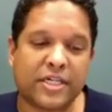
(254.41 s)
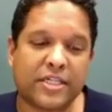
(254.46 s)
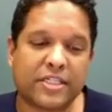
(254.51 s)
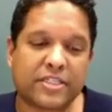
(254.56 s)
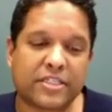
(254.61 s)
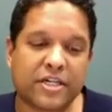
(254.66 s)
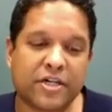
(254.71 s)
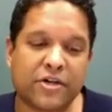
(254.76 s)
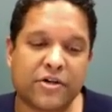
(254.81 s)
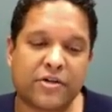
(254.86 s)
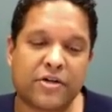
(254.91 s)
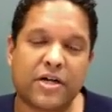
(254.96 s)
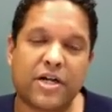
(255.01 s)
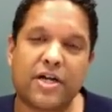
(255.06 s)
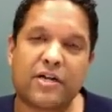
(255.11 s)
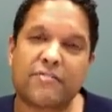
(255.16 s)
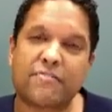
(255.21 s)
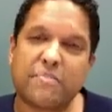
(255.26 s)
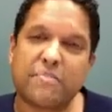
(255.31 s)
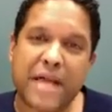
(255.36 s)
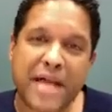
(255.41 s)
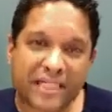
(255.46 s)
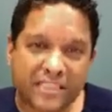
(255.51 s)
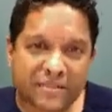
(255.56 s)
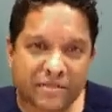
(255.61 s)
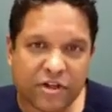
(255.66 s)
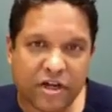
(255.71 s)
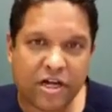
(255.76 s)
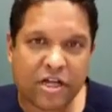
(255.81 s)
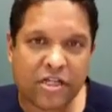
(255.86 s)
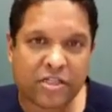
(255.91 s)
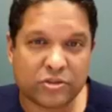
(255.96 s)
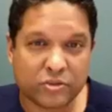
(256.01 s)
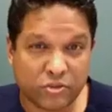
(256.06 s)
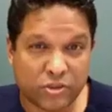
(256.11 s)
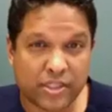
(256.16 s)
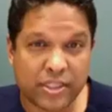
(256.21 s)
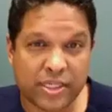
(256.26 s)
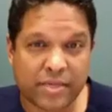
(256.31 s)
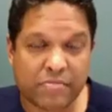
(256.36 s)
So Mass for All is
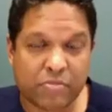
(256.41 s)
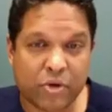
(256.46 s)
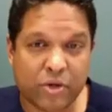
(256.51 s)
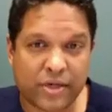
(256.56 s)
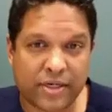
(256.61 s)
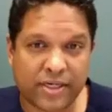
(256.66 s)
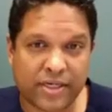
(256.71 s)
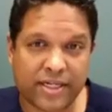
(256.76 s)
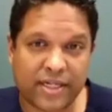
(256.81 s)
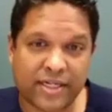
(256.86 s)
really important,